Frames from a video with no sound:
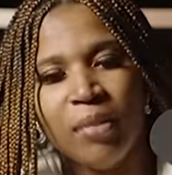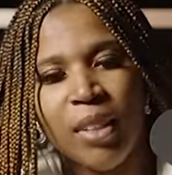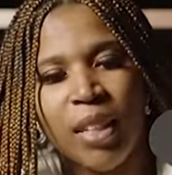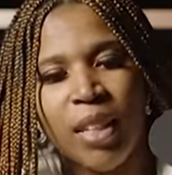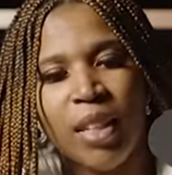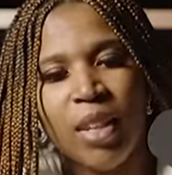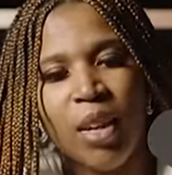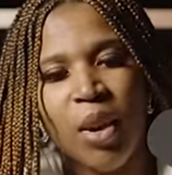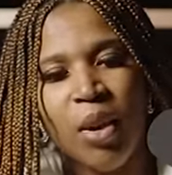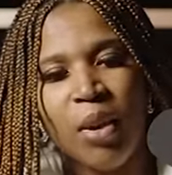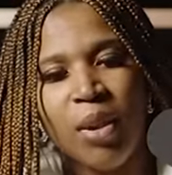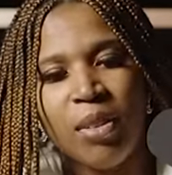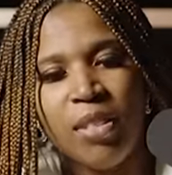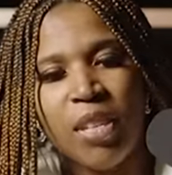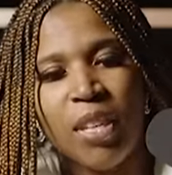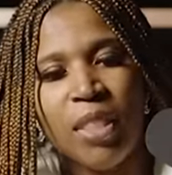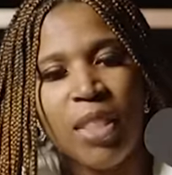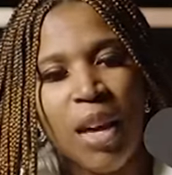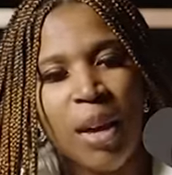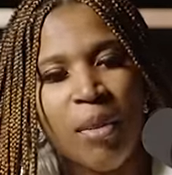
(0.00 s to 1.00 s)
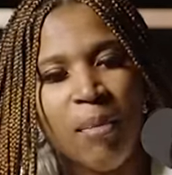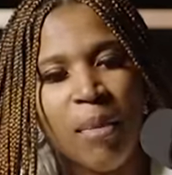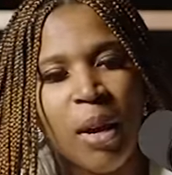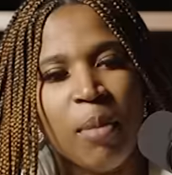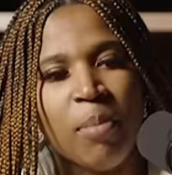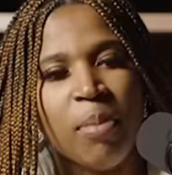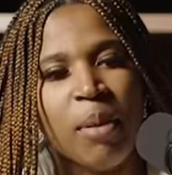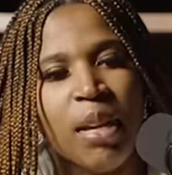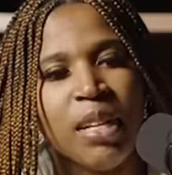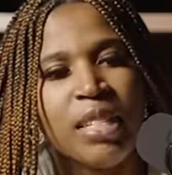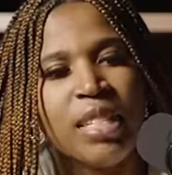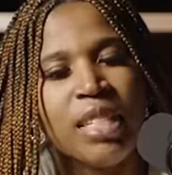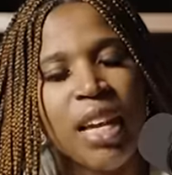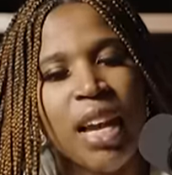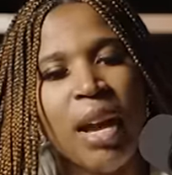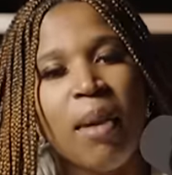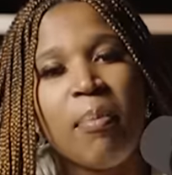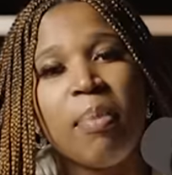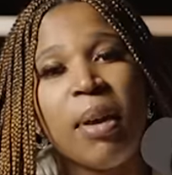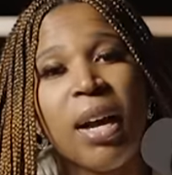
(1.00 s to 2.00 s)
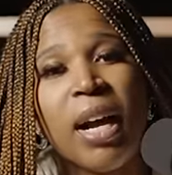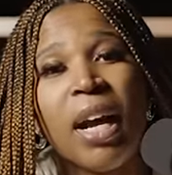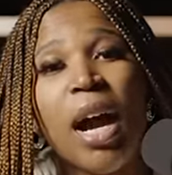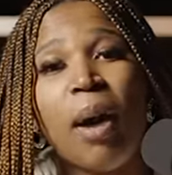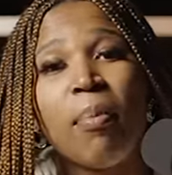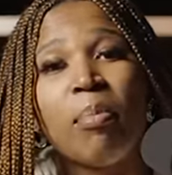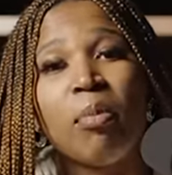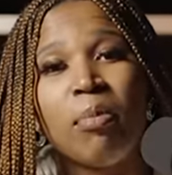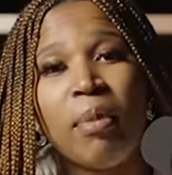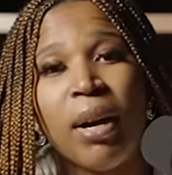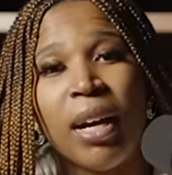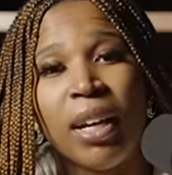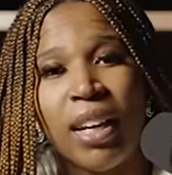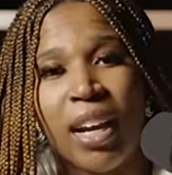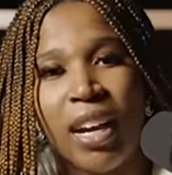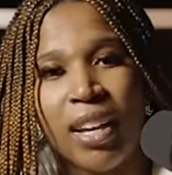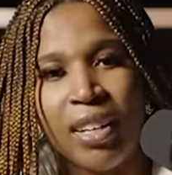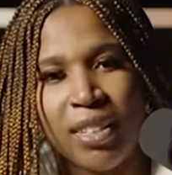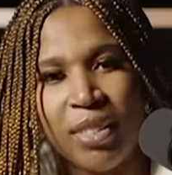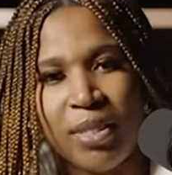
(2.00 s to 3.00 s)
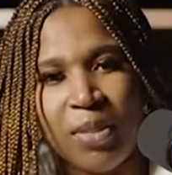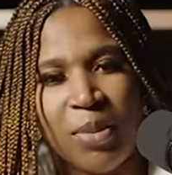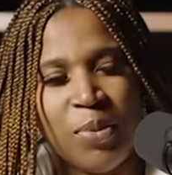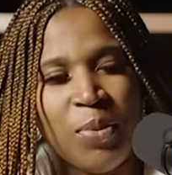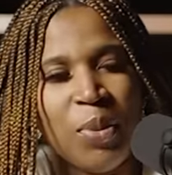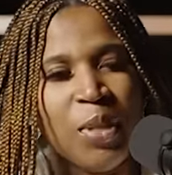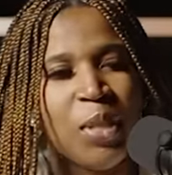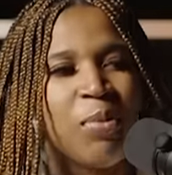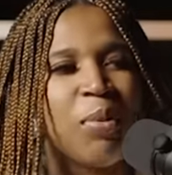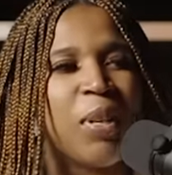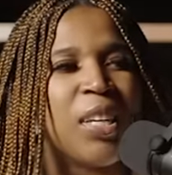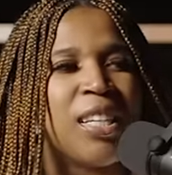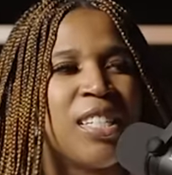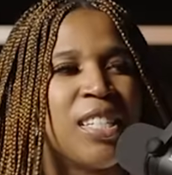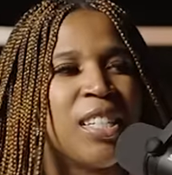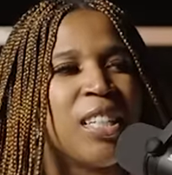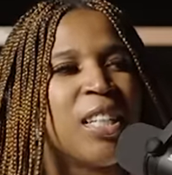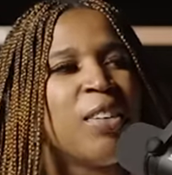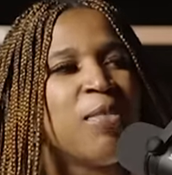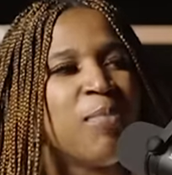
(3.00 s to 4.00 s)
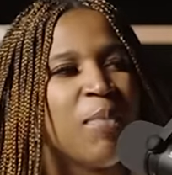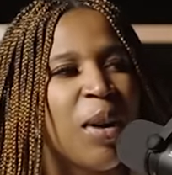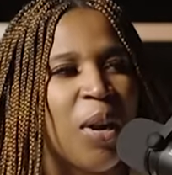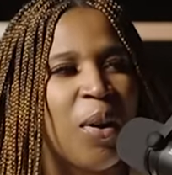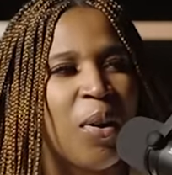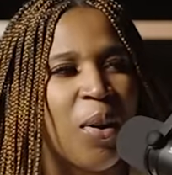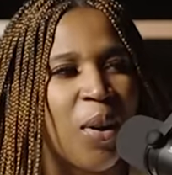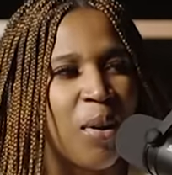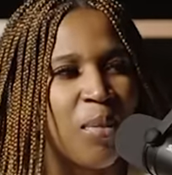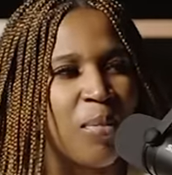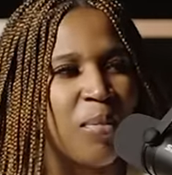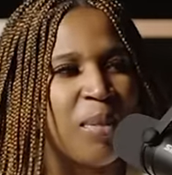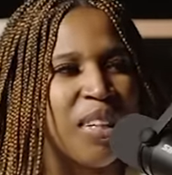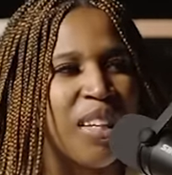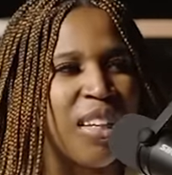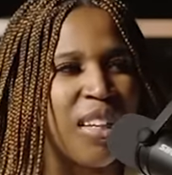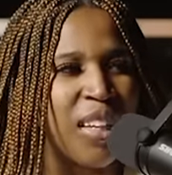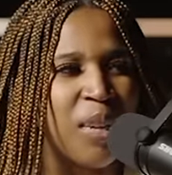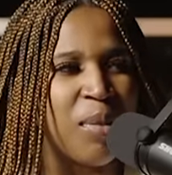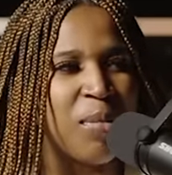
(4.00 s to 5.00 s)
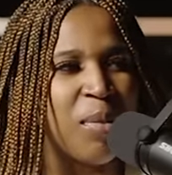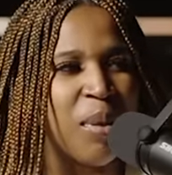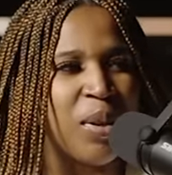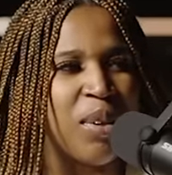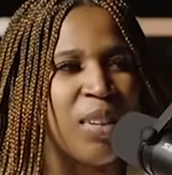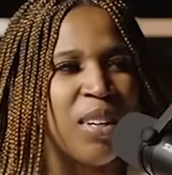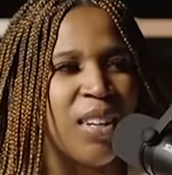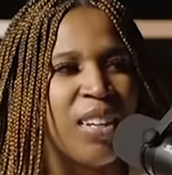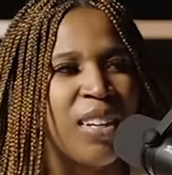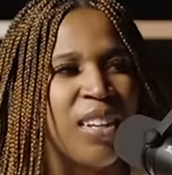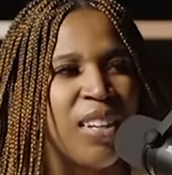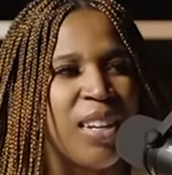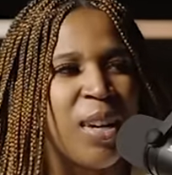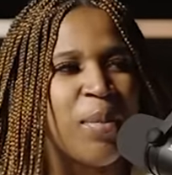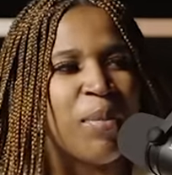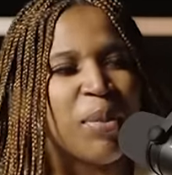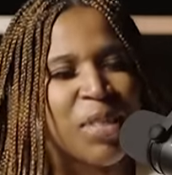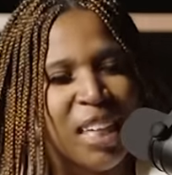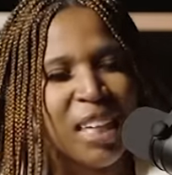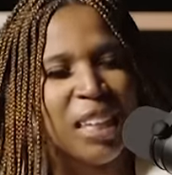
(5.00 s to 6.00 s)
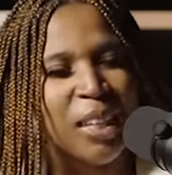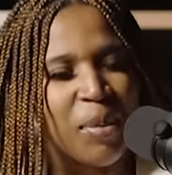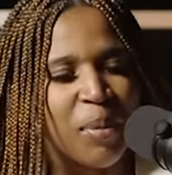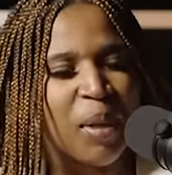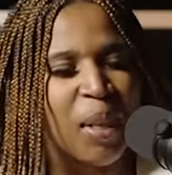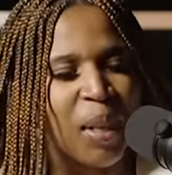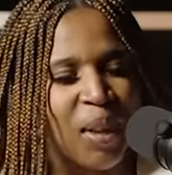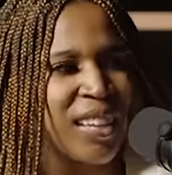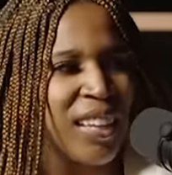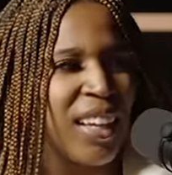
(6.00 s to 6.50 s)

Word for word: you know to them I'd probably say I beg hapumaka which means leave my arm in Igbo. It means like leave me alone.